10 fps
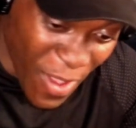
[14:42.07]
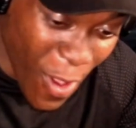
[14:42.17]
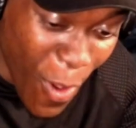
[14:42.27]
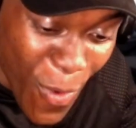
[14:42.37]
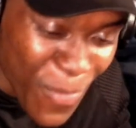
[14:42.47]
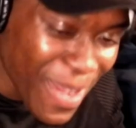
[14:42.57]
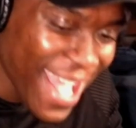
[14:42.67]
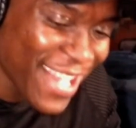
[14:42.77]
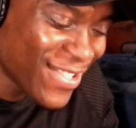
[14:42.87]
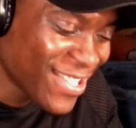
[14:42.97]
Oh
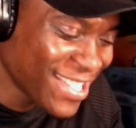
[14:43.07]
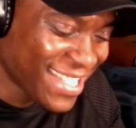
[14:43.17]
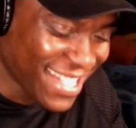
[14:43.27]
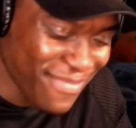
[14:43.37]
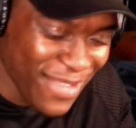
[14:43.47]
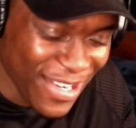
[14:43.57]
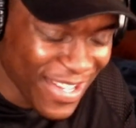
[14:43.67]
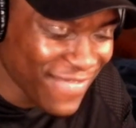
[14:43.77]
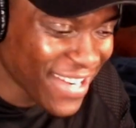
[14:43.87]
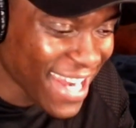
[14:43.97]
my god. Let me not
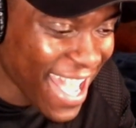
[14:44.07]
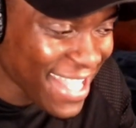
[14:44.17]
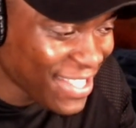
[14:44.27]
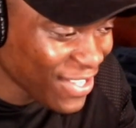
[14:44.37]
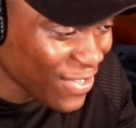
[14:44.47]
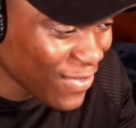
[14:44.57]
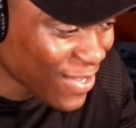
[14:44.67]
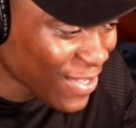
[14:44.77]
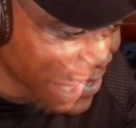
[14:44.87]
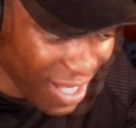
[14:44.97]
even lie to you.
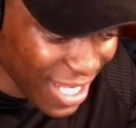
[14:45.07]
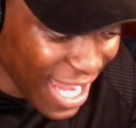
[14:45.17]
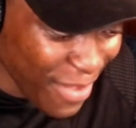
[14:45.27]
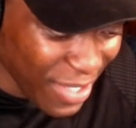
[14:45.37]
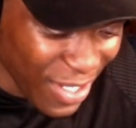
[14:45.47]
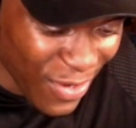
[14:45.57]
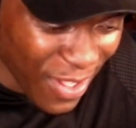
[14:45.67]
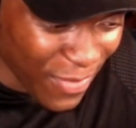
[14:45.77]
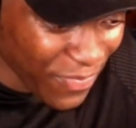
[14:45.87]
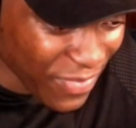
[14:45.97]
Let me not